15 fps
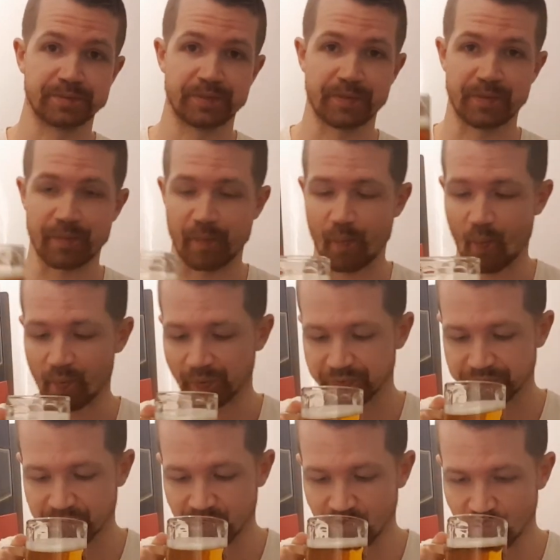
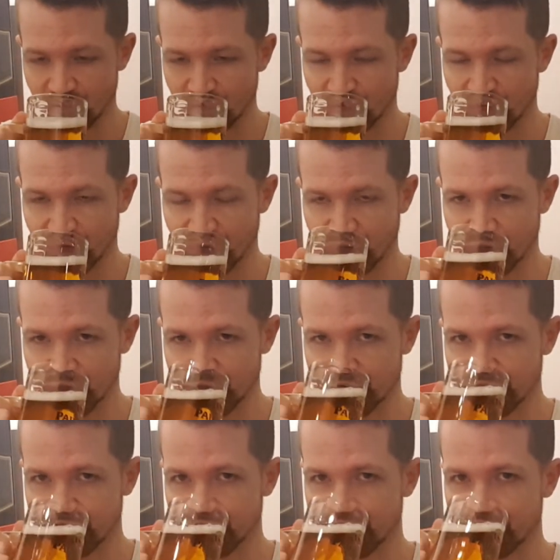
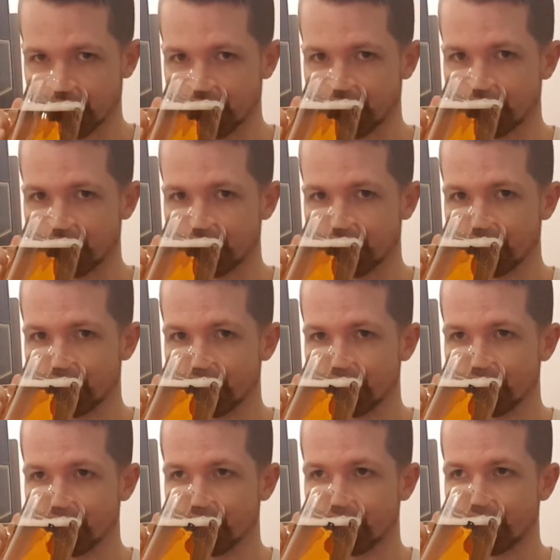
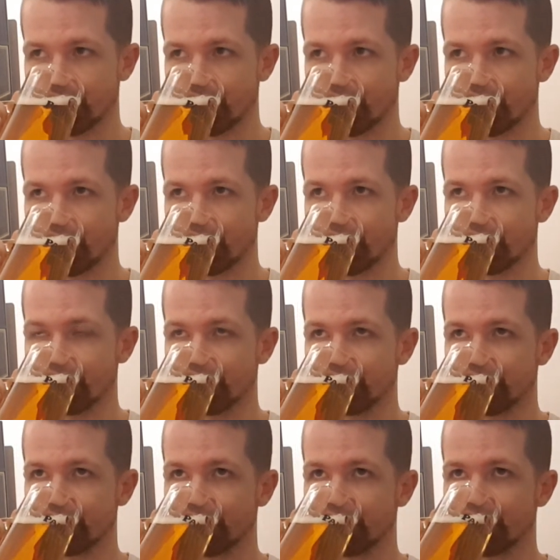
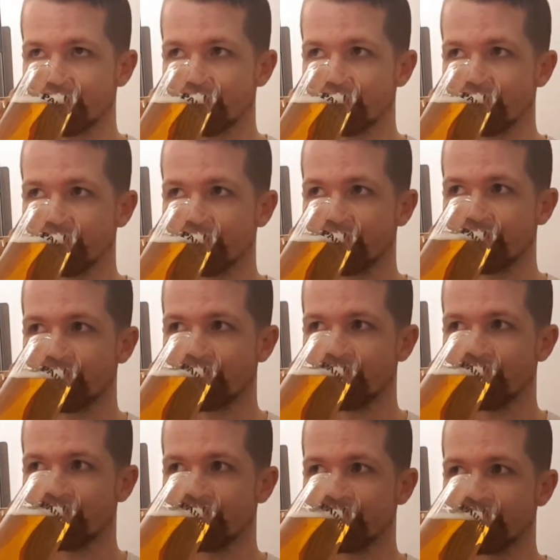
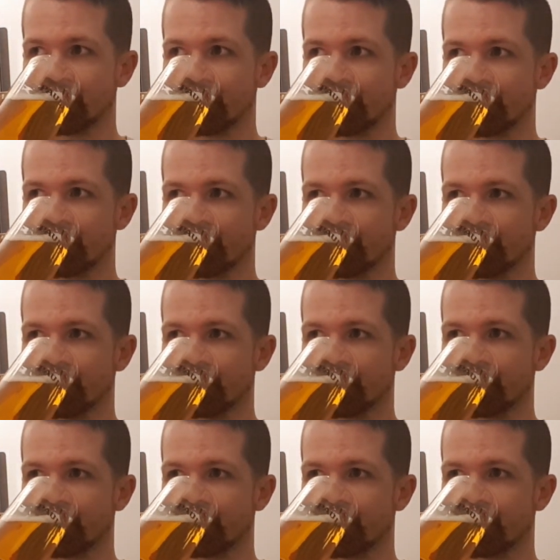
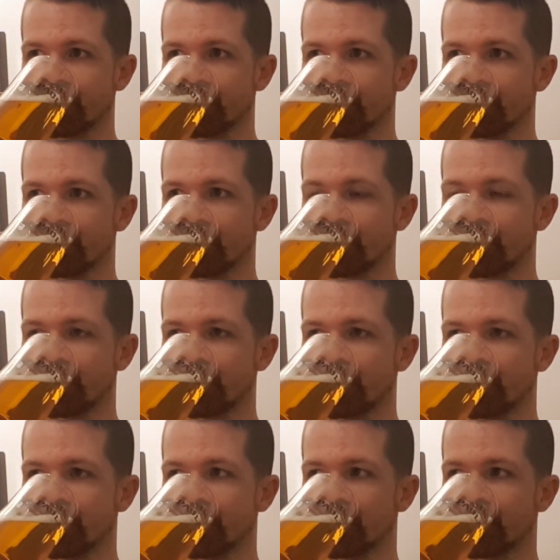
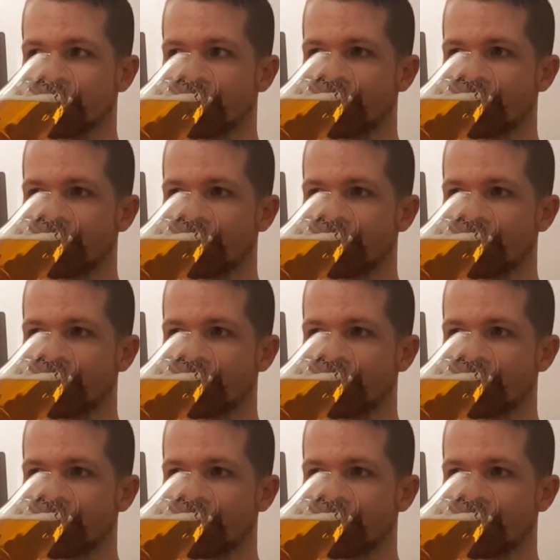No one is speaking in this clip.